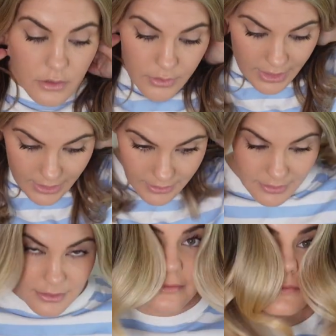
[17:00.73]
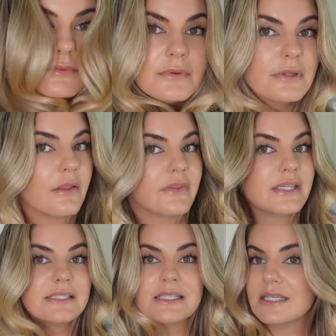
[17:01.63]
Okay, now
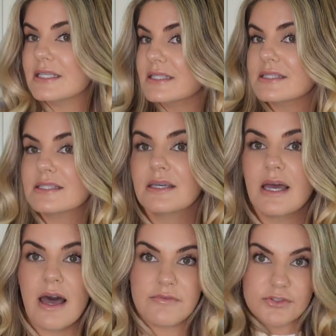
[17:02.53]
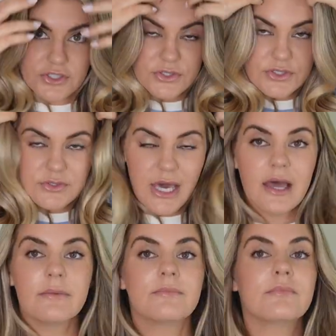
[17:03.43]
this is after you do that.